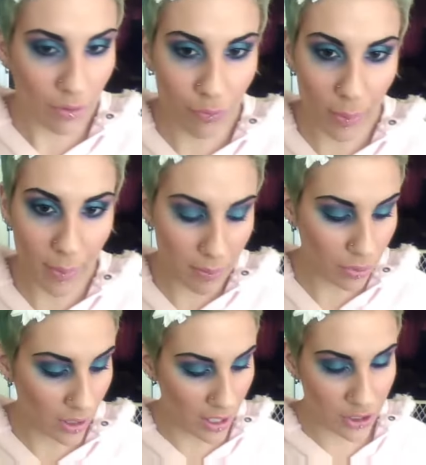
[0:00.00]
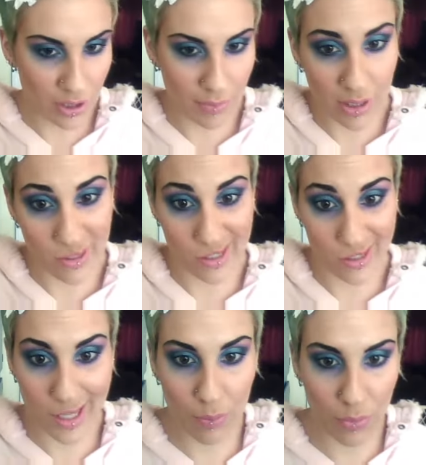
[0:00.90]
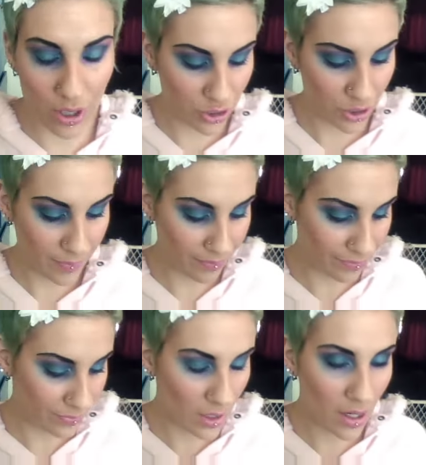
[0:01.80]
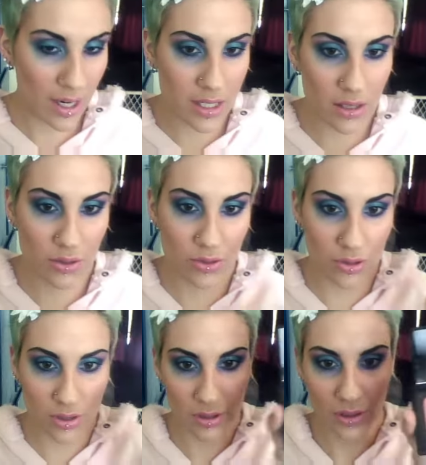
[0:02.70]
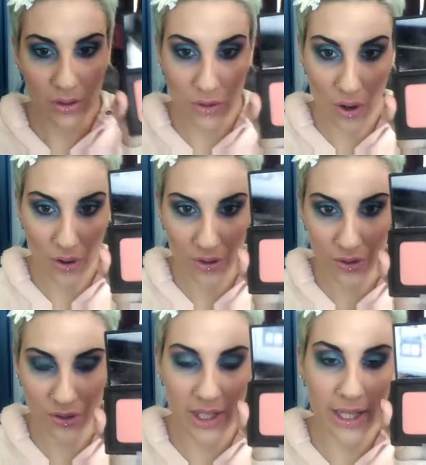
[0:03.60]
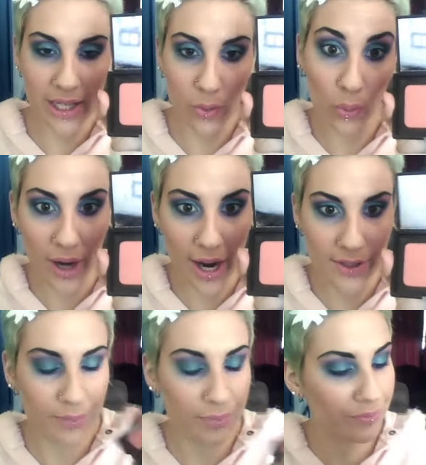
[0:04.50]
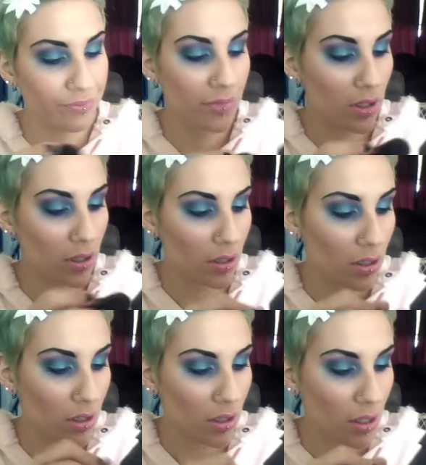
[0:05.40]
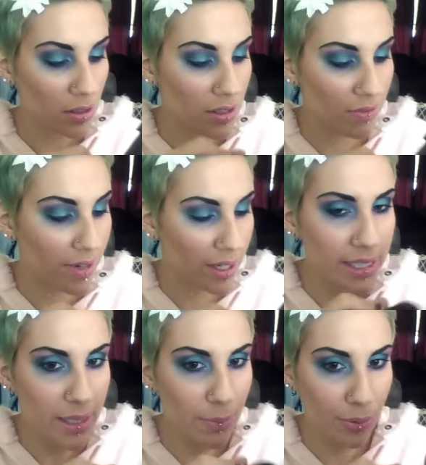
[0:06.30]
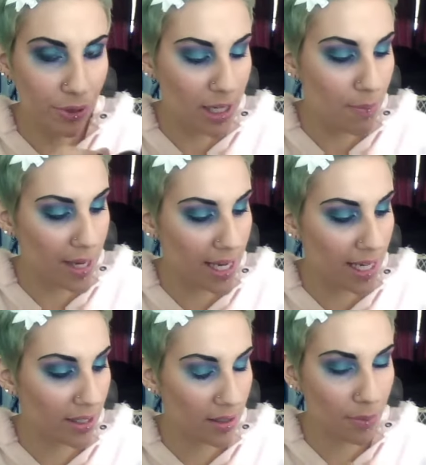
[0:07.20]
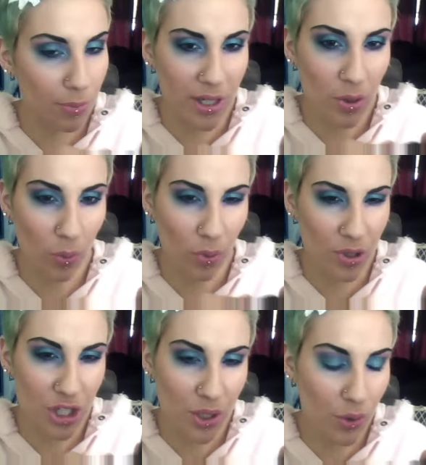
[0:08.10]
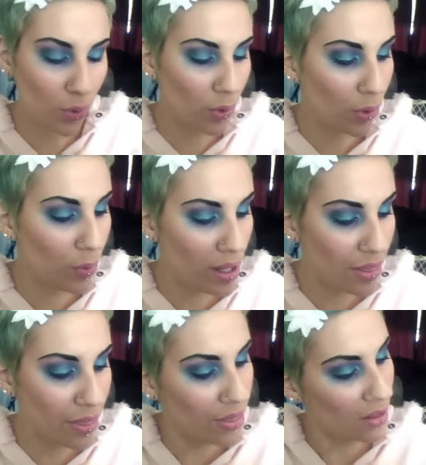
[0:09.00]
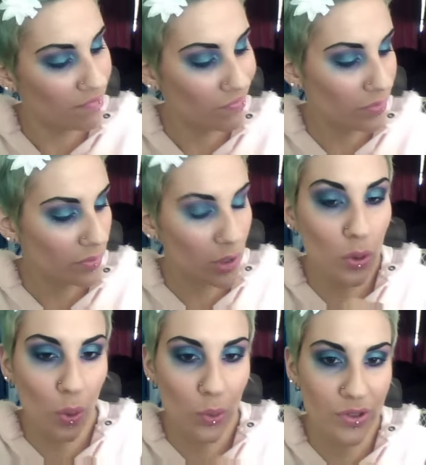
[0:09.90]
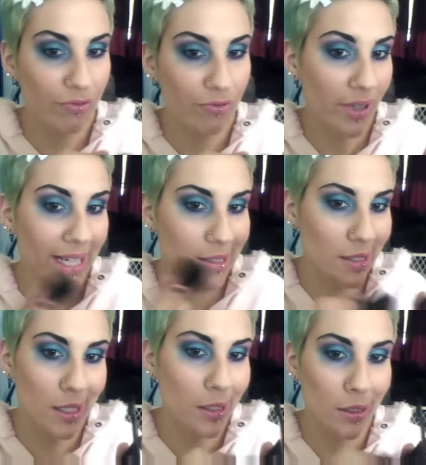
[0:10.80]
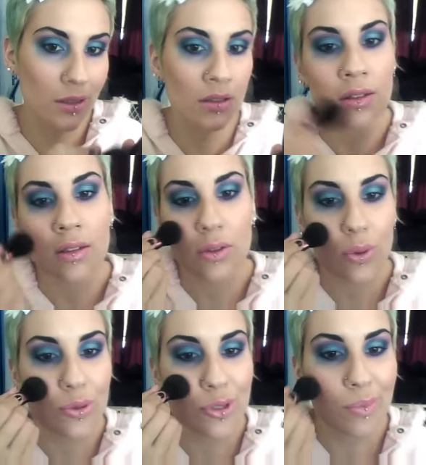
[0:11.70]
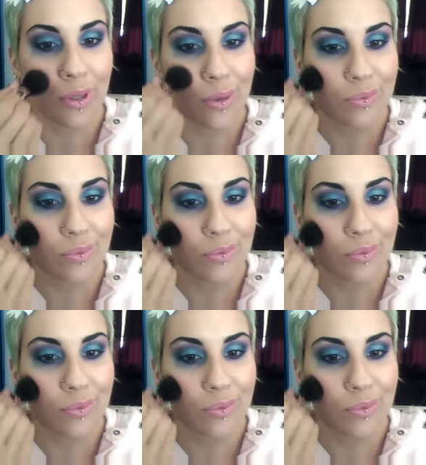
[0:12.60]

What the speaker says: For my blush, I'm going to use that same brush. I used Nars in Orgasm. It's a very pretty pink, pretty orangey coral with gold flecks in it and gold shimmer.